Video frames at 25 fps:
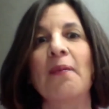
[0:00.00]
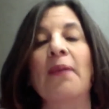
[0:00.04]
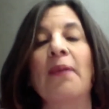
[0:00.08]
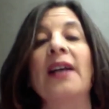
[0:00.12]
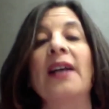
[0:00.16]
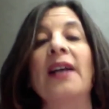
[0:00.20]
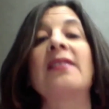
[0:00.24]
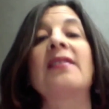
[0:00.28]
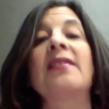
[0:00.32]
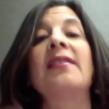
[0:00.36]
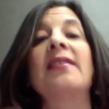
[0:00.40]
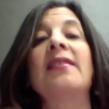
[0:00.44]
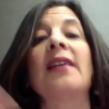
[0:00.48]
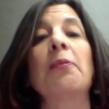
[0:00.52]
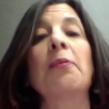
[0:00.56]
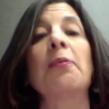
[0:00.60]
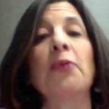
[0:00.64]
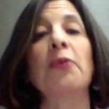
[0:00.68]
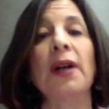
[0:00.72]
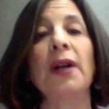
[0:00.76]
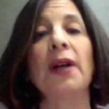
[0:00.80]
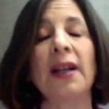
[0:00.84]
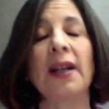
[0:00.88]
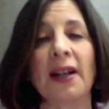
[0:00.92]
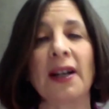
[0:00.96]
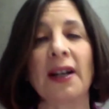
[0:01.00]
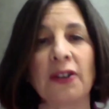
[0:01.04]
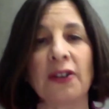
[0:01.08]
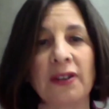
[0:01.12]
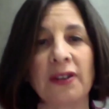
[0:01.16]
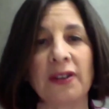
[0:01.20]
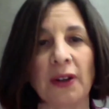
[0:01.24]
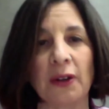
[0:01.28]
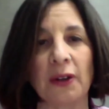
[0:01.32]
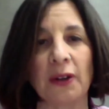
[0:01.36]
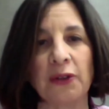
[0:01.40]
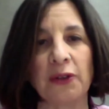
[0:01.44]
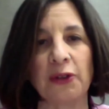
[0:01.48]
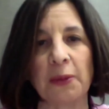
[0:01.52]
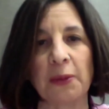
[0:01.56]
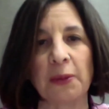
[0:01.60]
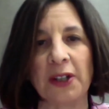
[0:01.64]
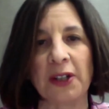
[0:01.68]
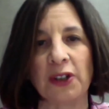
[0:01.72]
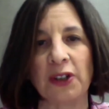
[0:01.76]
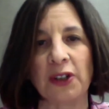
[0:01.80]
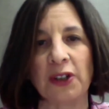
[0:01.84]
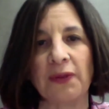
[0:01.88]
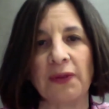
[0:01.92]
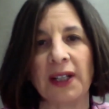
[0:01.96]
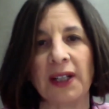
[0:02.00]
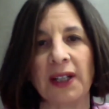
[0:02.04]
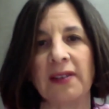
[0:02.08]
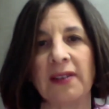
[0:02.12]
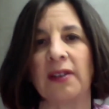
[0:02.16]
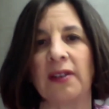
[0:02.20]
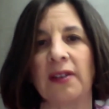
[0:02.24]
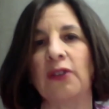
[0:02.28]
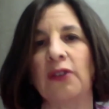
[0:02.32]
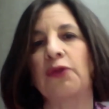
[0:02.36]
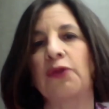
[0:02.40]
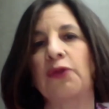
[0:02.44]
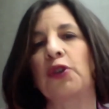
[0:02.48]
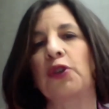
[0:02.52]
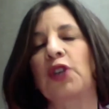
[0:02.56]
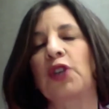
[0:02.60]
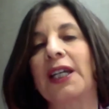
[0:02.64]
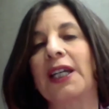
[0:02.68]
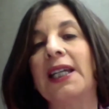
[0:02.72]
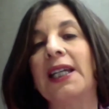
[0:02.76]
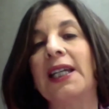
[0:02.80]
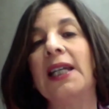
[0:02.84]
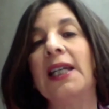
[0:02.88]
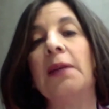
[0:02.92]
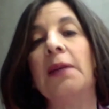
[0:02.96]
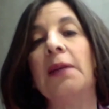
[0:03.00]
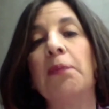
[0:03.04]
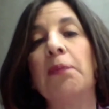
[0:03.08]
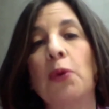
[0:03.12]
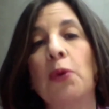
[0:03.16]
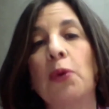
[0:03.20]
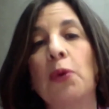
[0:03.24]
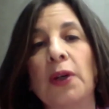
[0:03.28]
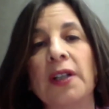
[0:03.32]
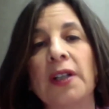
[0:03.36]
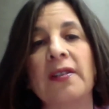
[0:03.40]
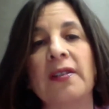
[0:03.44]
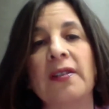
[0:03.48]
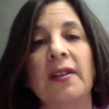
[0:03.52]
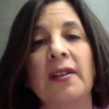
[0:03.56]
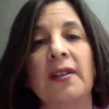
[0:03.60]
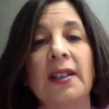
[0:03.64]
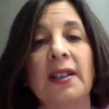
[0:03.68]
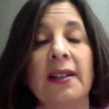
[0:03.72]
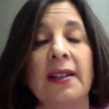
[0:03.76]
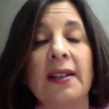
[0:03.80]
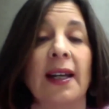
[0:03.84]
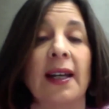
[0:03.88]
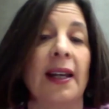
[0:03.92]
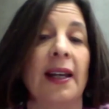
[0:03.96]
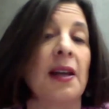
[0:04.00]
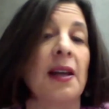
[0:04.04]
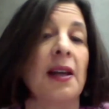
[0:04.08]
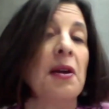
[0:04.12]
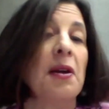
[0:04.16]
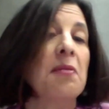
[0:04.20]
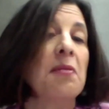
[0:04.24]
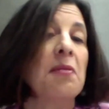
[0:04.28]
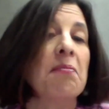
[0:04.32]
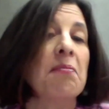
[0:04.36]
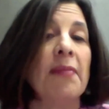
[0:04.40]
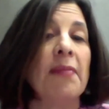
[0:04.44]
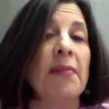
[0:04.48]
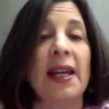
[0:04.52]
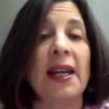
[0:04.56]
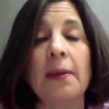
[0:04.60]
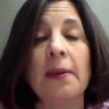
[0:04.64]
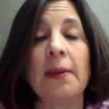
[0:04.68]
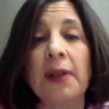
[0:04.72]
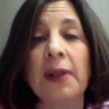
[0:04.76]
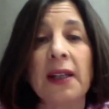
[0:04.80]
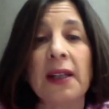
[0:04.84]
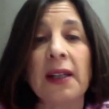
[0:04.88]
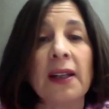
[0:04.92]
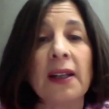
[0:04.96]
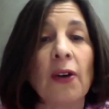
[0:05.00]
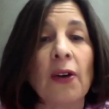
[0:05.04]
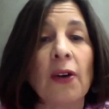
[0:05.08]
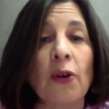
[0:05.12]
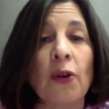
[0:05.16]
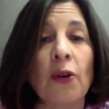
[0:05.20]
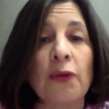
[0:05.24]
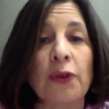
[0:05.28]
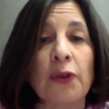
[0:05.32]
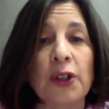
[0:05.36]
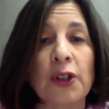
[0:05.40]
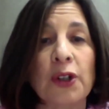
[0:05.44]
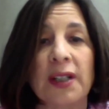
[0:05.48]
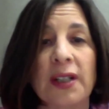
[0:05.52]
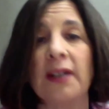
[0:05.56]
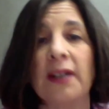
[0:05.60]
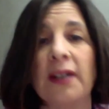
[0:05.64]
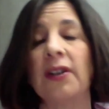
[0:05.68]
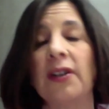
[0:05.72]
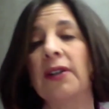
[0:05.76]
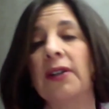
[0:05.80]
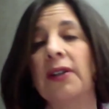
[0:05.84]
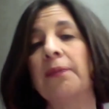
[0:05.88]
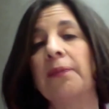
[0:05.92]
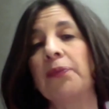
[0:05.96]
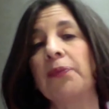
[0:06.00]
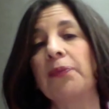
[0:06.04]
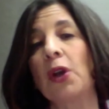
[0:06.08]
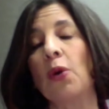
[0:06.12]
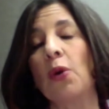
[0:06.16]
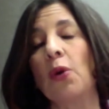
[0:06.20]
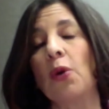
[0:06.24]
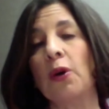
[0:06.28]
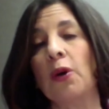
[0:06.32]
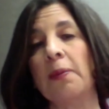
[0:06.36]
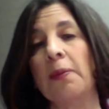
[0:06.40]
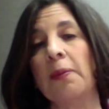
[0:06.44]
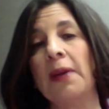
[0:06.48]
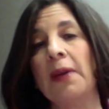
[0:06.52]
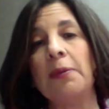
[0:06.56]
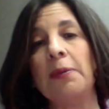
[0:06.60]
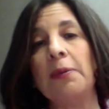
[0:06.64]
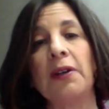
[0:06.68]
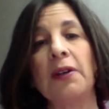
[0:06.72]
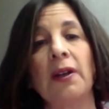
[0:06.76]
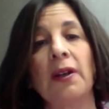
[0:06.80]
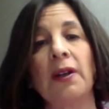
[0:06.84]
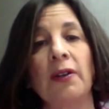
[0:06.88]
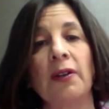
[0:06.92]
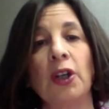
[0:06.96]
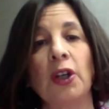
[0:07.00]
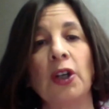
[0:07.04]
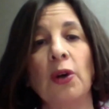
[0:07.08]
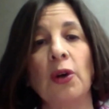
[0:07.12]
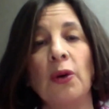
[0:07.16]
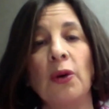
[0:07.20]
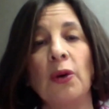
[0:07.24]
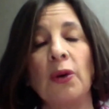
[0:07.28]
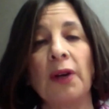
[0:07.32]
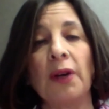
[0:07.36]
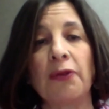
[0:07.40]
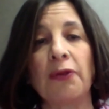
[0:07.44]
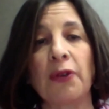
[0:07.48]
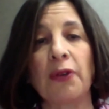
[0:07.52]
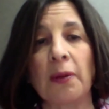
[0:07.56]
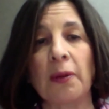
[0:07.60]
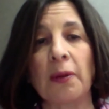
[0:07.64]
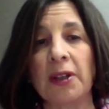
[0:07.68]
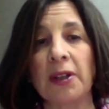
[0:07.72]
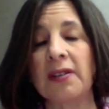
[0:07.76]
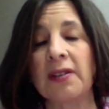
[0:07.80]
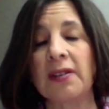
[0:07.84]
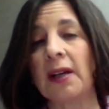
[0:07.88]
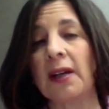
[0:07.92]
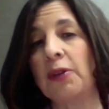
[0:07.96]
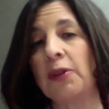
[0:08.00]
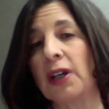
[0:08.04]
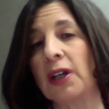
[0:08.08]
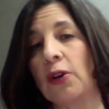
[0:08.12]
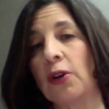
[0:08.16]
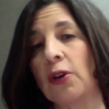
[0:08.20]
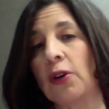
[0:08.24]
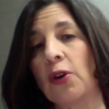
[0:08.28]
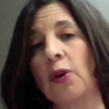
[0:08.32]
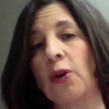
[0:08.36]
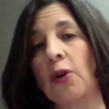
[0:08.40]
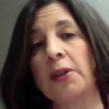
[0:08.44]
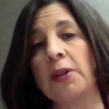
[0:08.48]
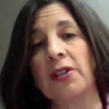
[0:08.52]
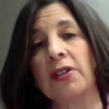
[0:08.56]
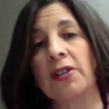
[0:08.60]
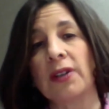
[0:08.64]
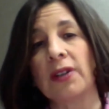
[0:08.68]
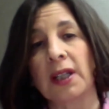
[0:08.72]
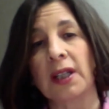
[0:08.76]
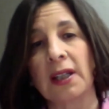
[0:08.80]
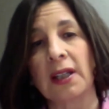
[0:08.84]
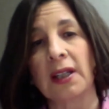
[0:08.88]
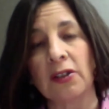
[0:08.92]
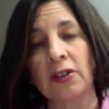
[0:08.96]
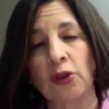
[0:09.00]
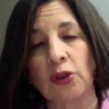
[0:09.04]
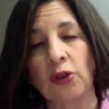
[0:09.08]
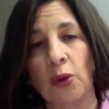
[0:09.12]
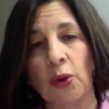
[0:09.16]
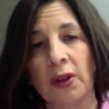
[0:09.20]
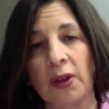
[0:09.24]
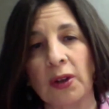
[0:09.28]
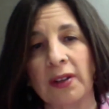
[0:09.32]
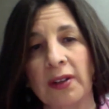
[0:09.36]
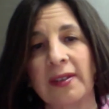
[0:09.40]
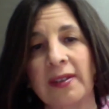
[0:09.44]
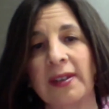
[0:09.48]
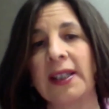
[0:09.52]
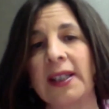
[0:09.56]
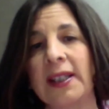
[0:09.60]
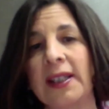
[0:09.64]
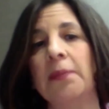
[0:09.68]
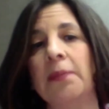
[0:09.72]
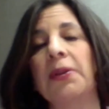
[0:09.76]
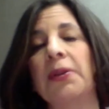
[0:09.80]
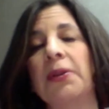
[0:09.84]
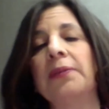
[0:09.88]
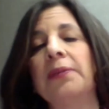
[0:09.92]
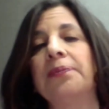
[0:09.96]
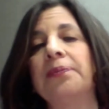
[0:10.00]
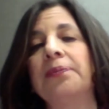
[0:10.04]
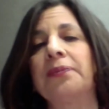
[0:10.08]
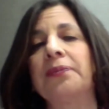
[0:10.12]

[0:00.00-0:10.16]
by separating ourselves from our devices for key points in the day, maybe over dinner. Or maybe, you know, from the time you get home until the kids go to sleep,